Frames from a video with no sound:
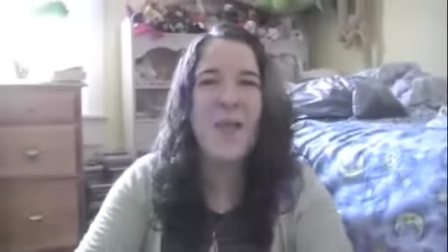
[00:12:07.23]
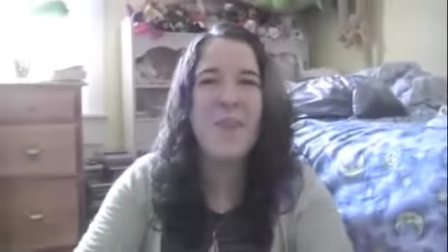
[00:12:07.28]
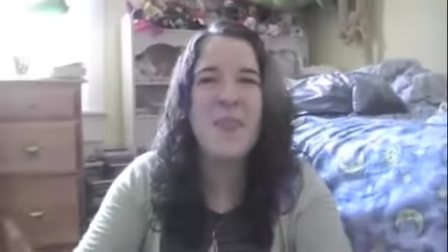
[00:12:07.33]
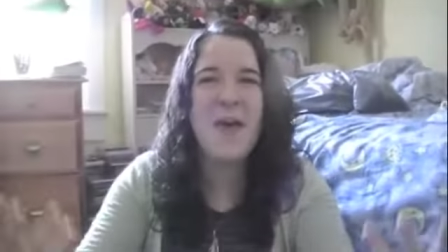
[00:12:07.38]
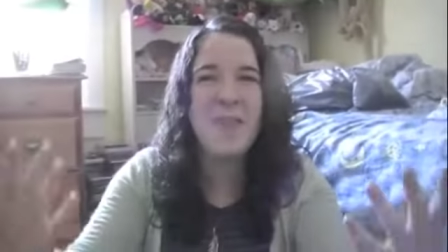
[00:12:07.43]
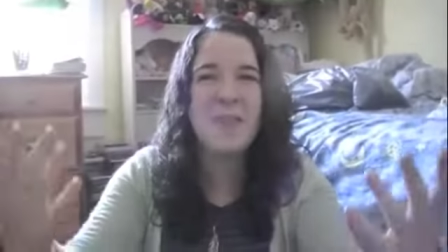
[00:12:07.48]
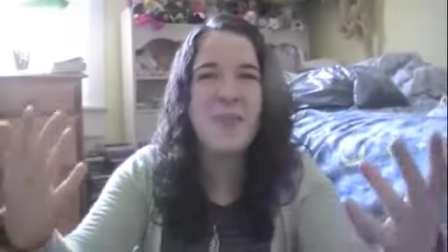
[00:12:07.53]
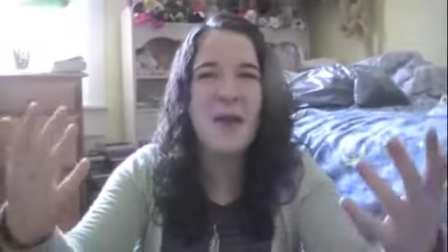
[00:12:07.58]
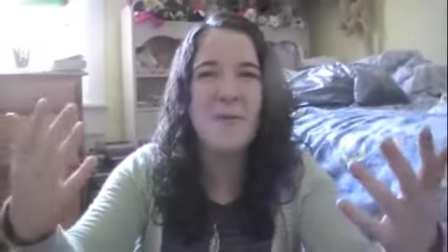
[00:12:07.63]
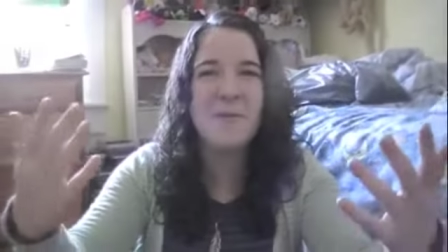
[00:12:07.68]
And
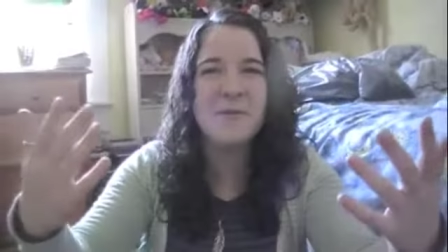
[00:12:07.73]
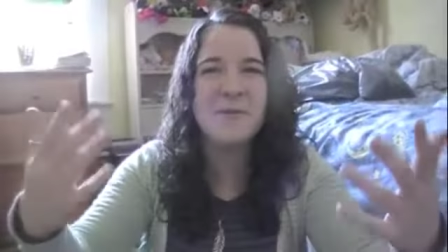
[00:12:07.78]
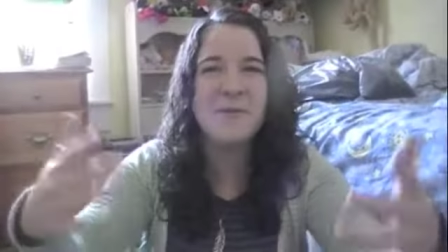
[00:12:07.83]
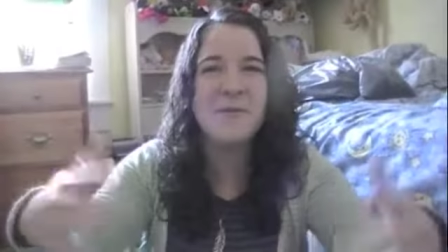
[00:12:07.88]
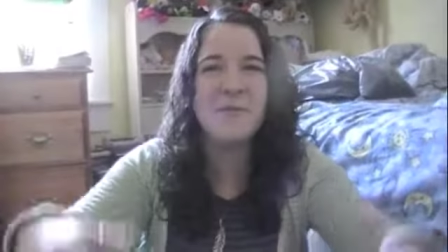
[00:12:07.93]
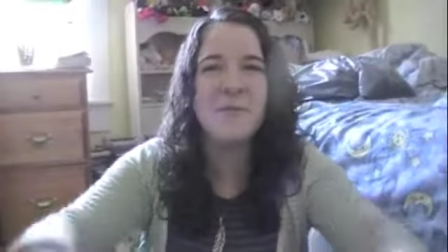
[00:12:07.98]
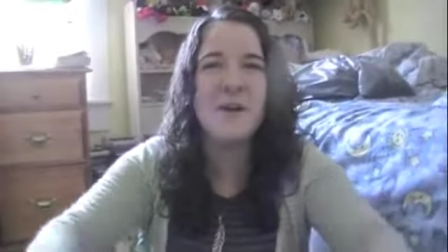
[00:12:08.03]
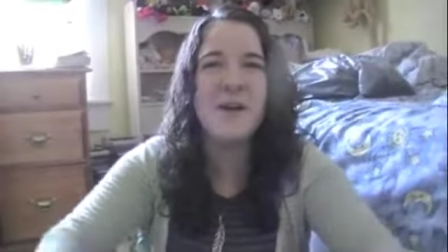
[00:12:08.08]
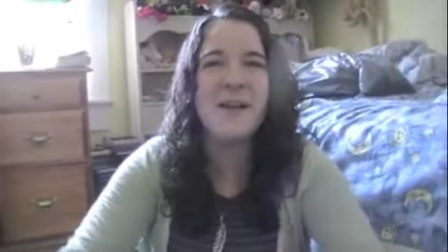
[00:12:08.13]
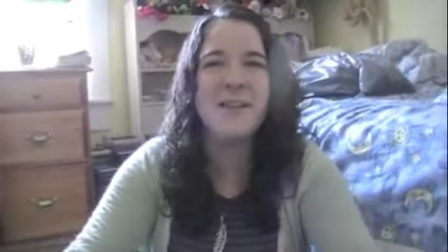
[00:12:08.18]
that was
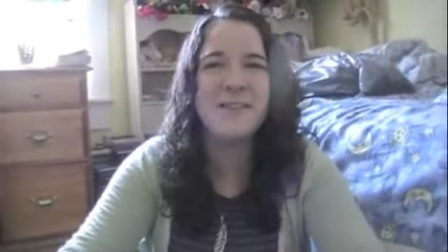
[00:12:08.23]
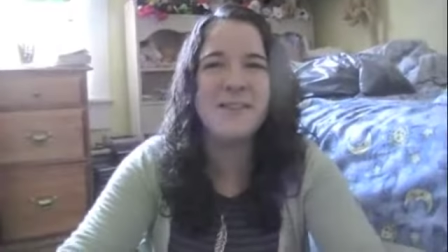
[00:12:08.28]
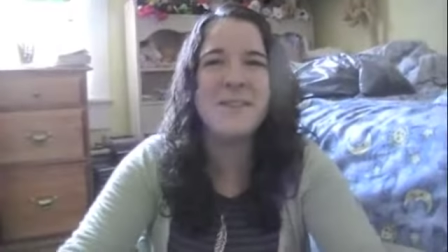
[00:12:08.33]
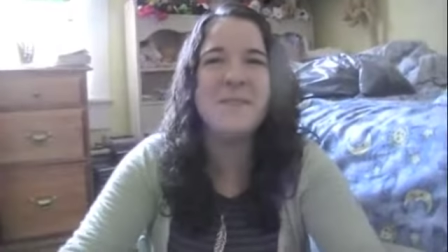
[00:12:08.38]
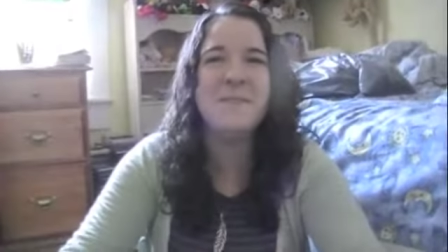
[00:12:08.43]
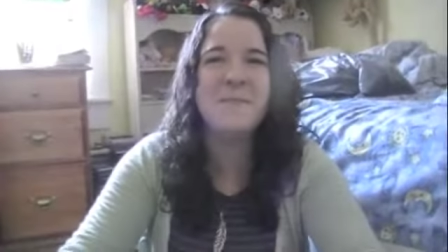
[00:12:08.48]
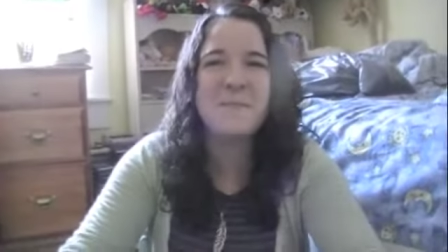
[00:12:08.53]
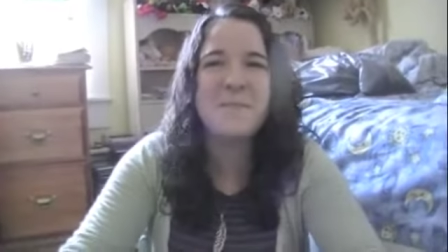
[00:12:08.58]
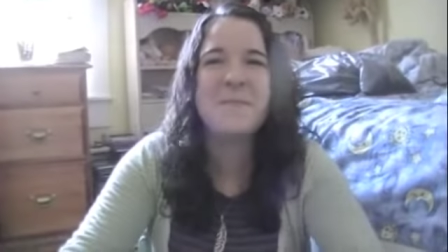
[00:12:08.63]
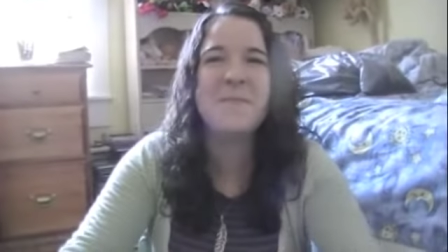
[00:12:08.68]
the
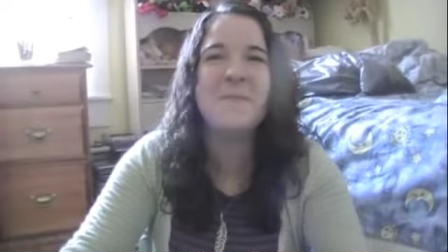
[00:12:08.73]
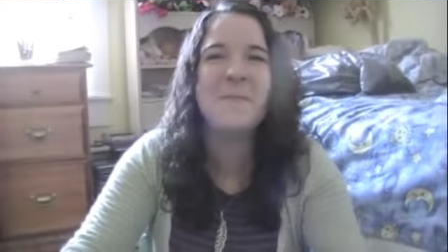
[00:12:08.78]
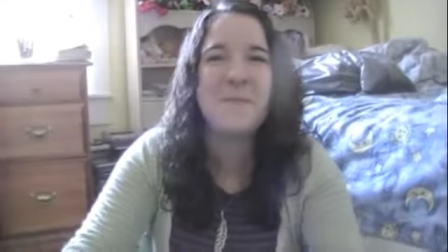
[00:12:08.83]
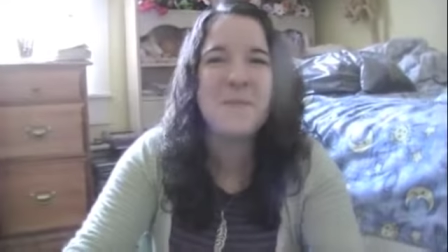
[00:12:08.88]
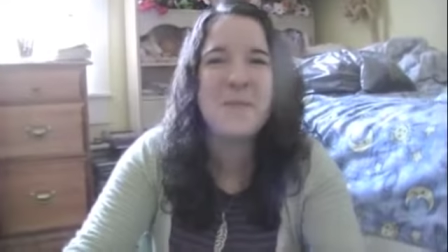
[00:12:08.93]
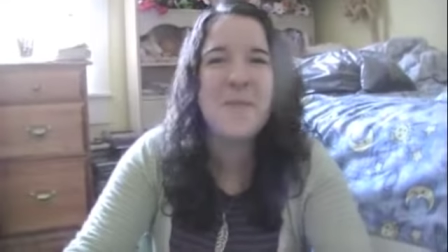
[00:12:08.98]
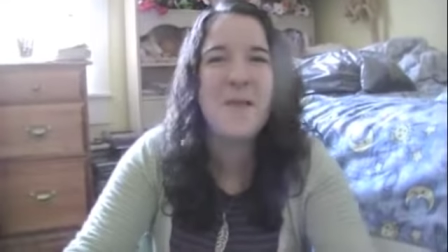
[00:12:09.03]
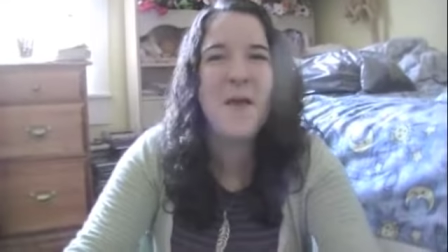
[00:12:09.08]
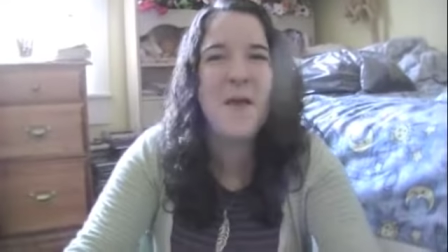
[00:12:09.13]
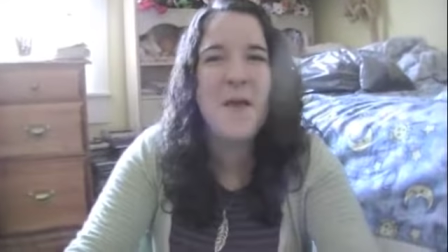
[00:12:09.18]
rant.
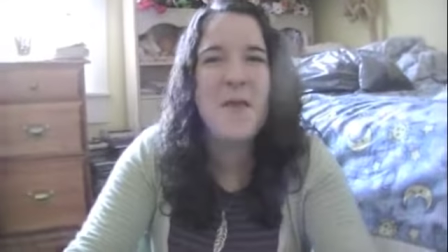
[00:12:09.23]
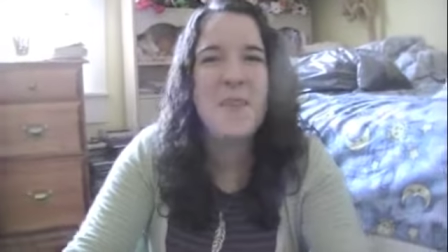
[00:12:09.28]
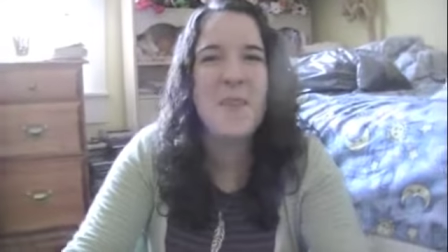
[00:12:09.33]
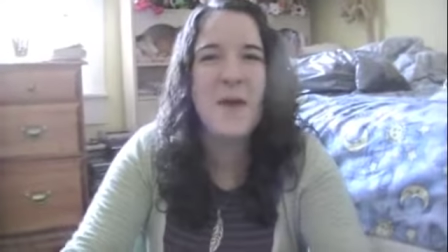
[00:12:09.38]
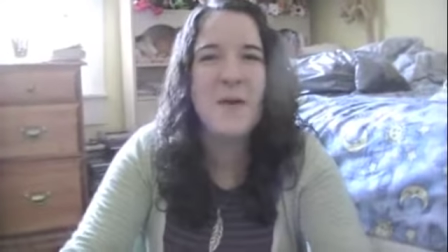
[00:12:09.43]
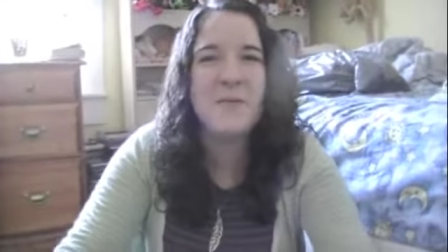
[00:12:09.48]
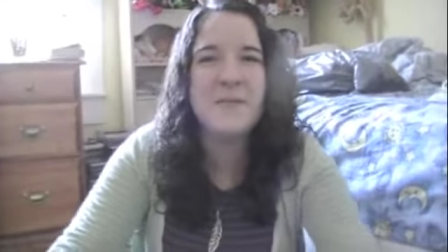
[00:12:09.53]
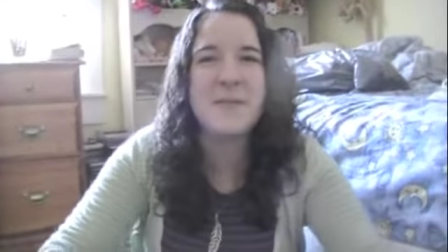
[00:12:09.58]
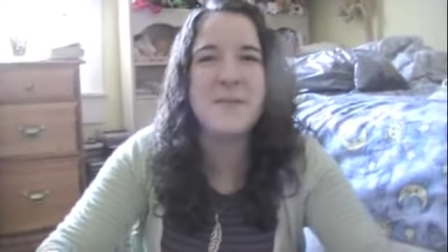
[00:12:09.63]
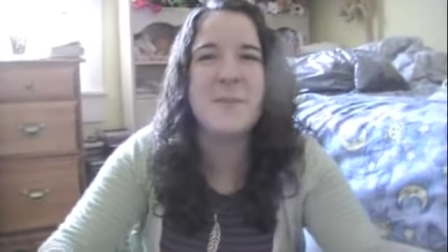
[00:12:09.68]

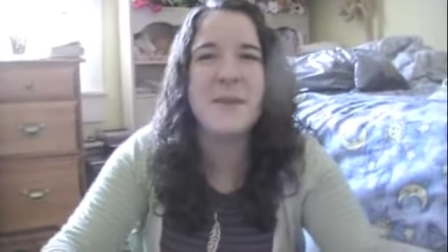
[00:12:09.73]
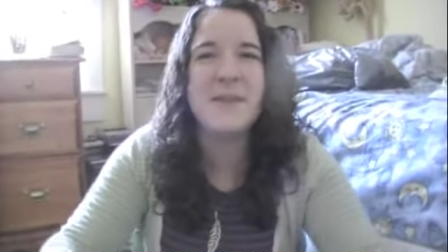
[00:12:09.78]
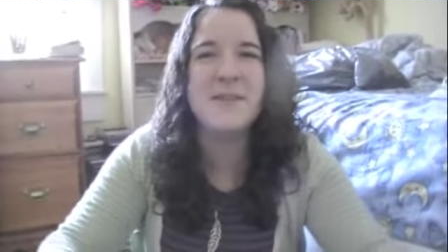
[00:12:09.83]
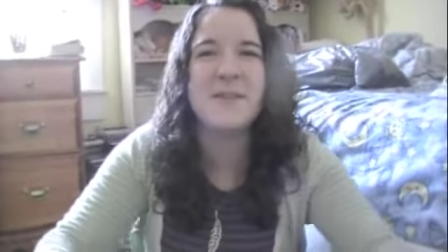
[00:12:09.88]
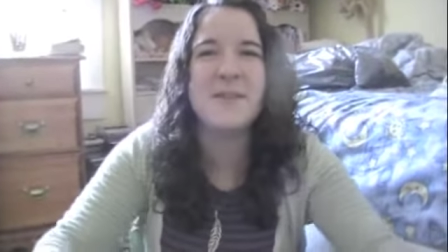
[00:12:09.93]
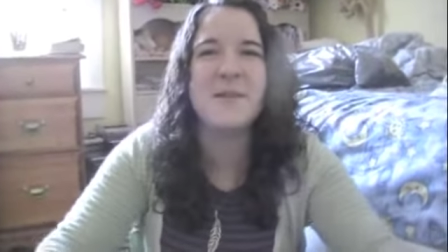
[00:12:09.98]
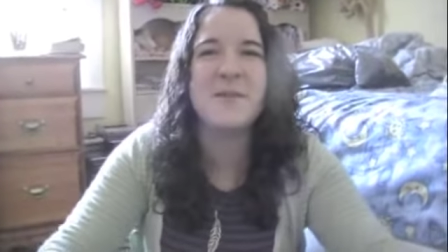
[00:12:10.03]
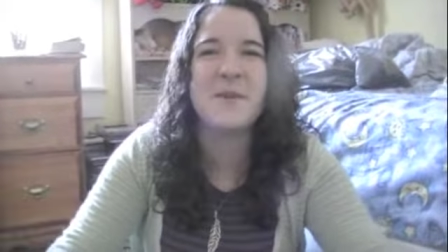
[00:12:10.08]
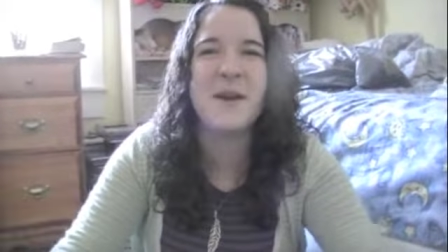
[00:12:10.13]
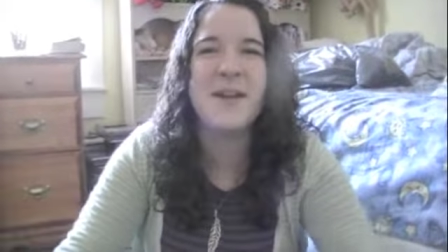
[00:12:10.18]
That was the
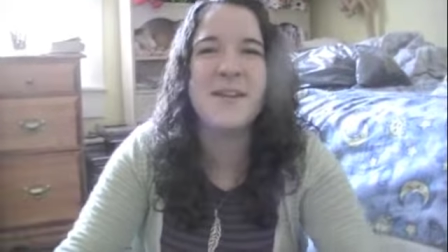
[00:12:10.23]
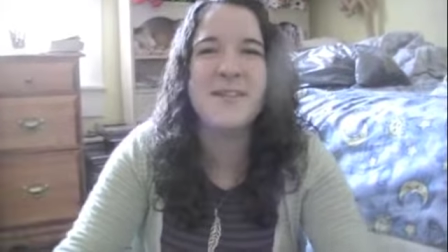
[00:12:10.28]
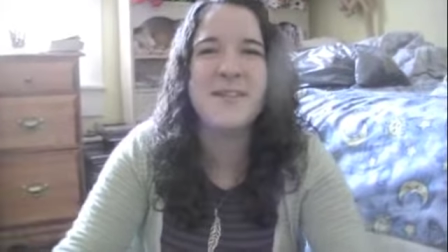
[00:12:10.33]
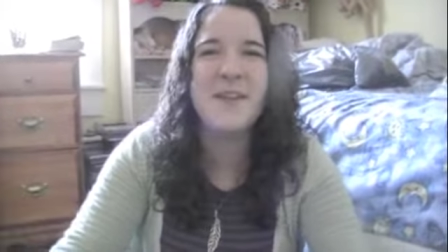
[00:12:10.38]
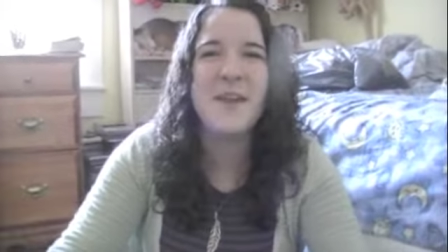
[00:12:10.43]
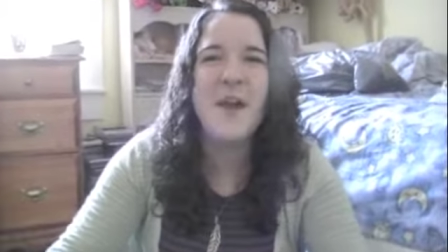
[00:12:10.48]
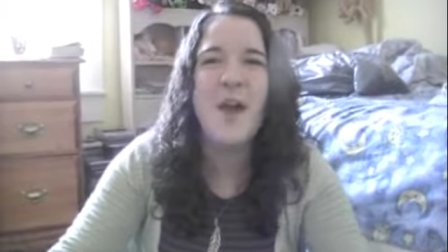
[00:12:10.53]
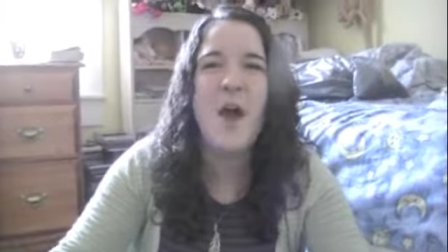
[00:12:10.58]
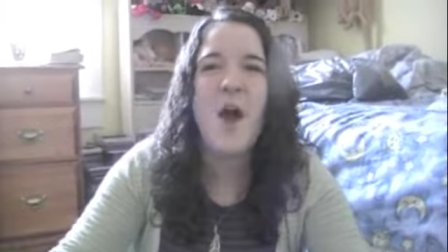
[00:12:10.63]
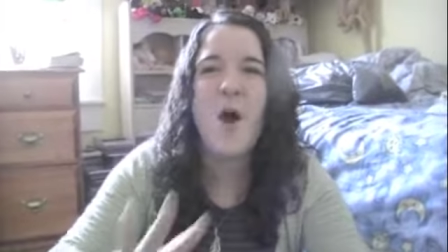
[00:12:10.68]
basic rant.